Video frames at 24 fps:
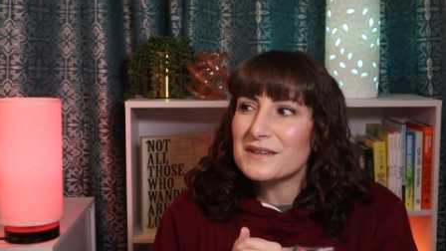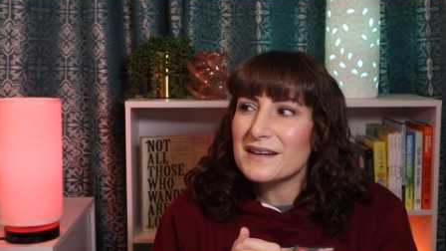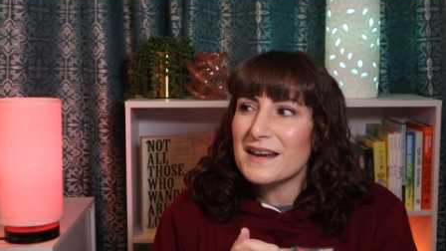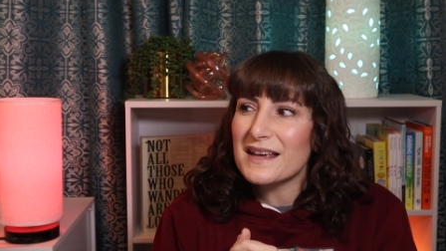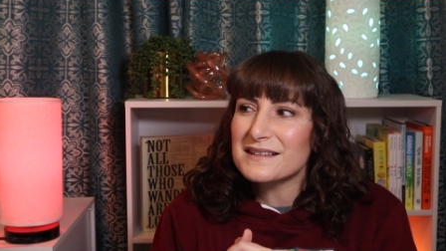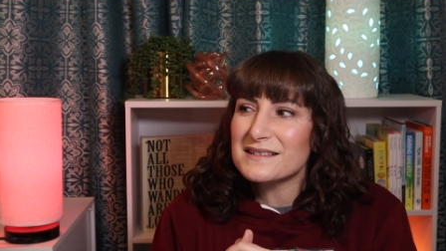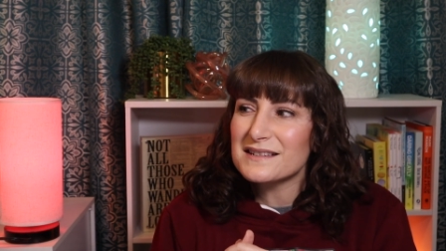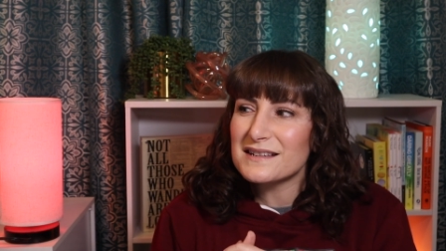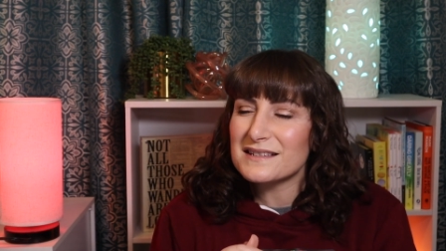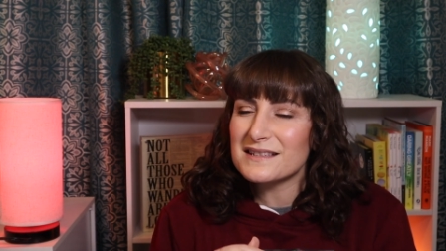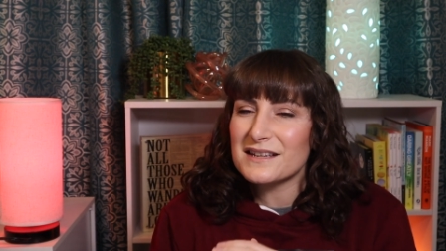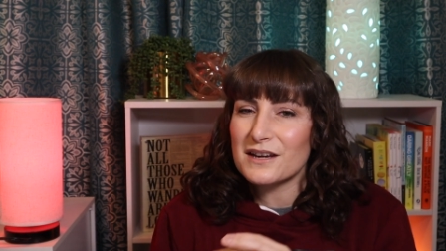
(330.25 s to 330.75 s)

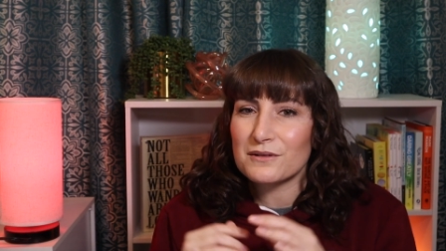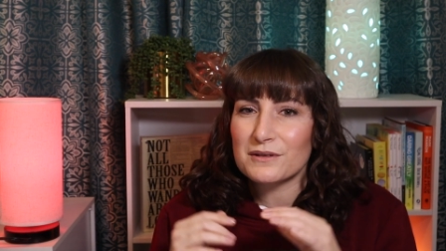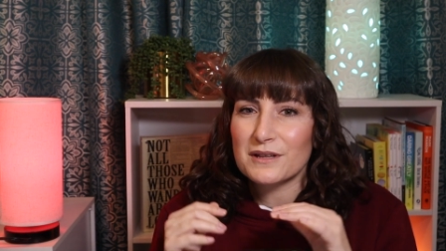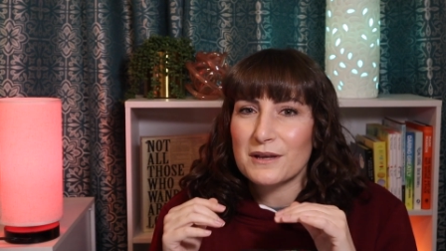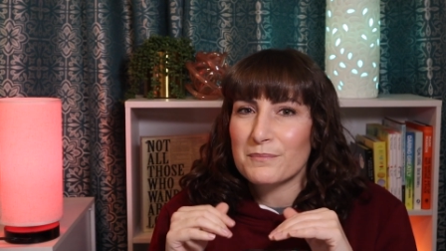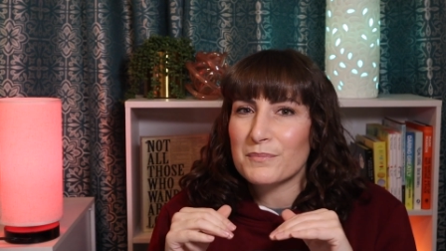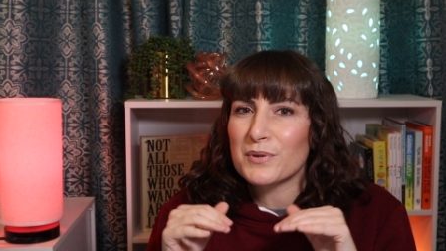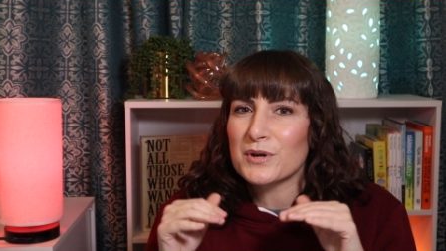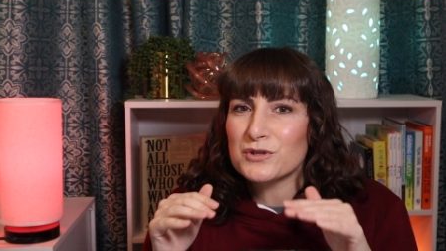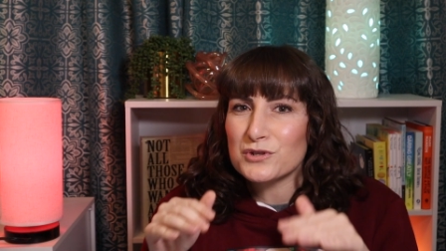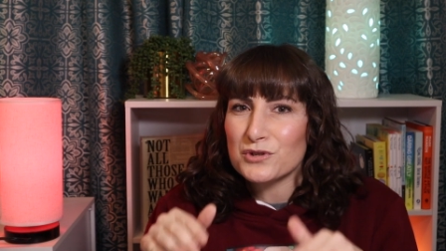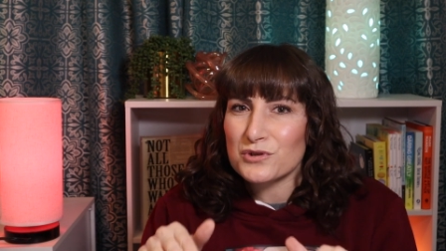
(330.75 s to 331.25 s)
necessarily
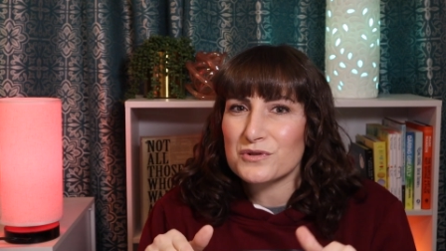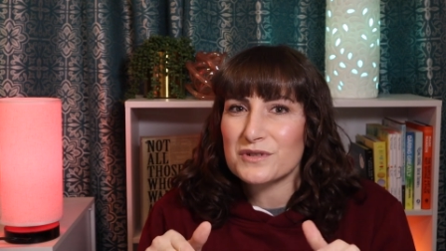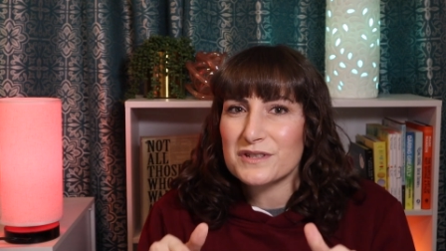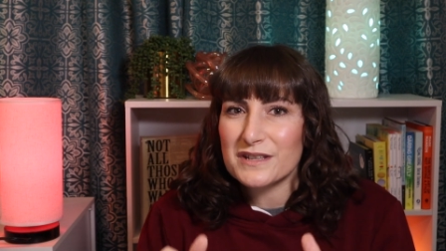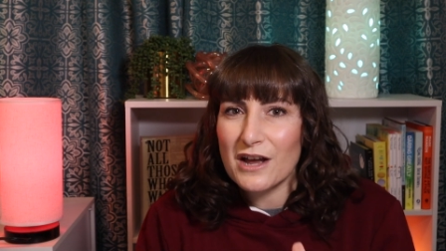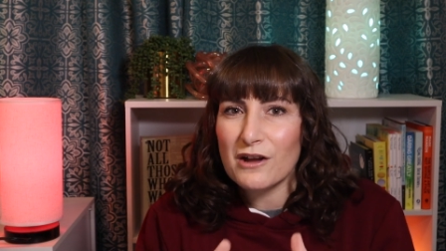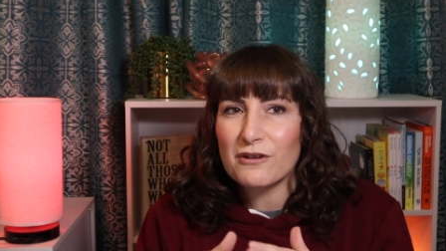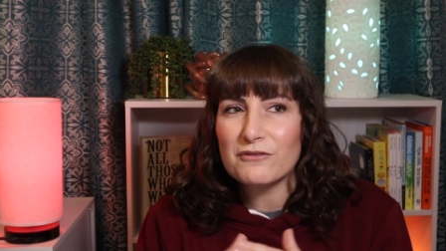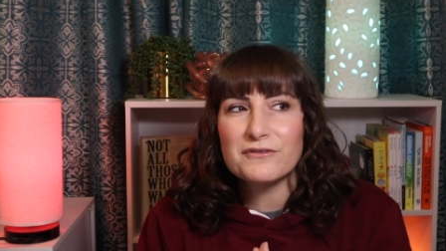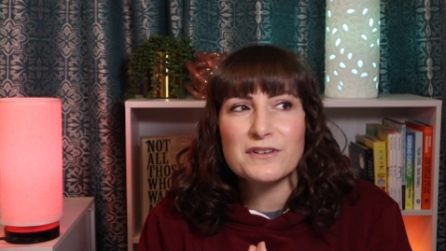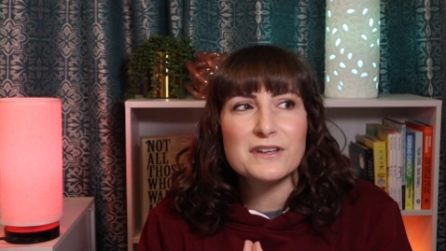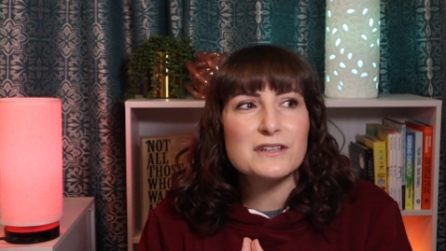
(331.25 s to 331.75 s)
put
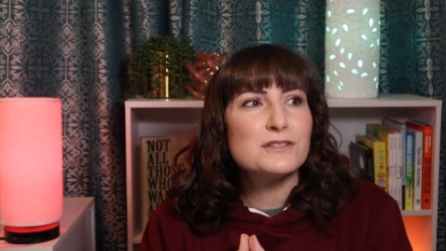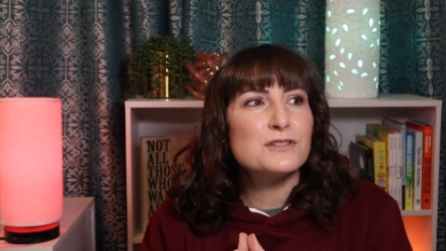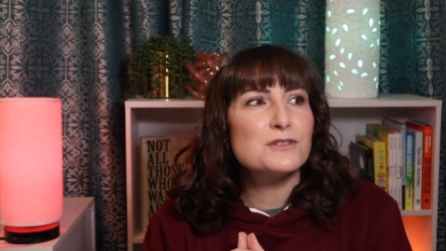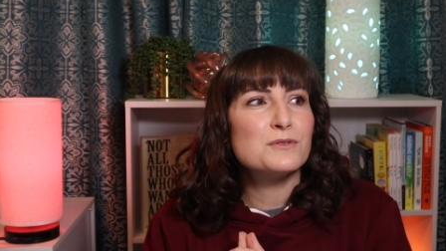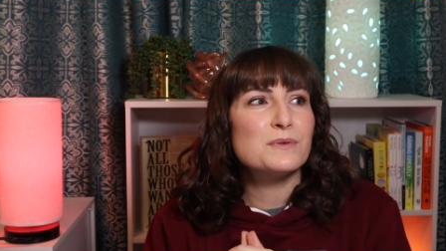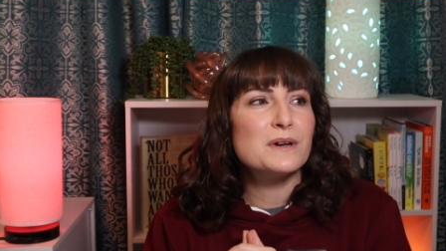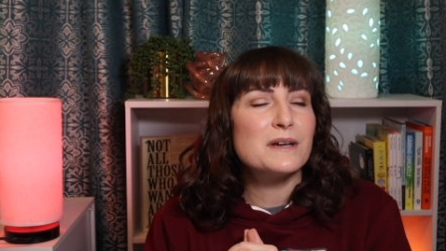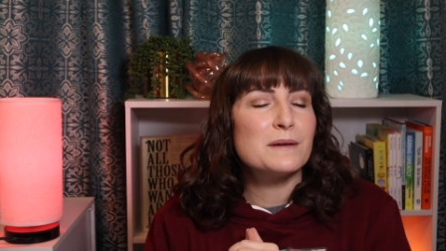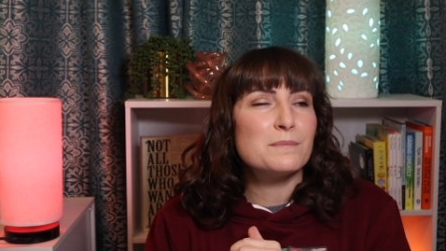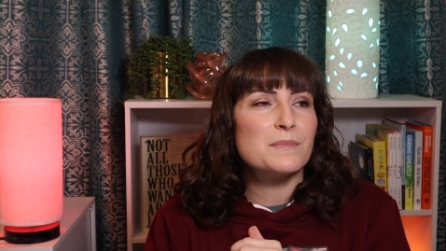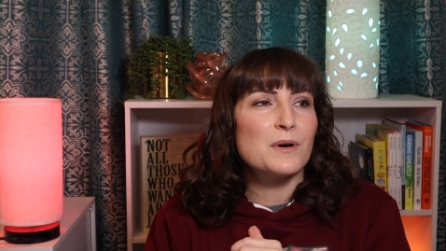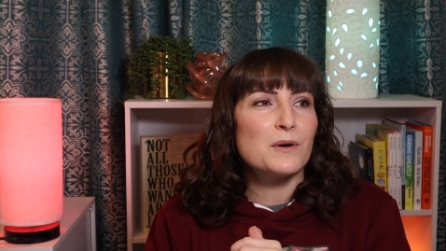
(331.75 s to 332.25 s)
yourself
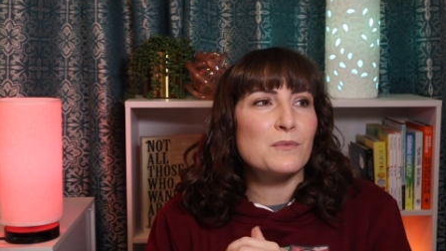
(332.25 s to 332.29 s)
into it,